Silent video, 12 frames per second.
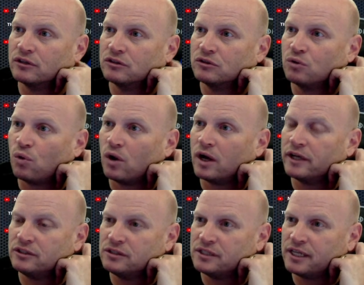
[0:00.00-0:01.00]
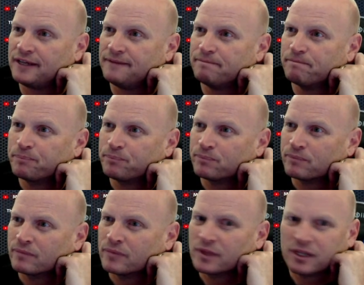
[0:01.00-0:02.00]
the quad, you say?
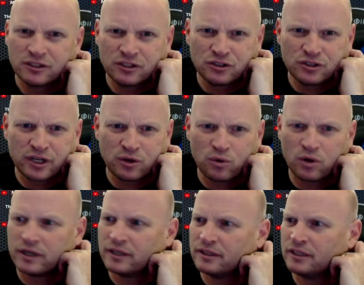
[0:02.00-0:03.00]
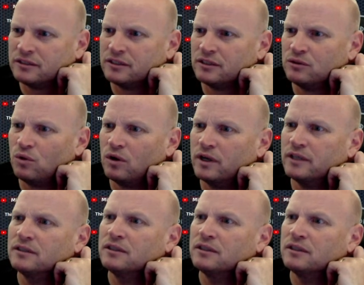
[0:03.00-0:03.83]
Did you say quad? I think you said quad.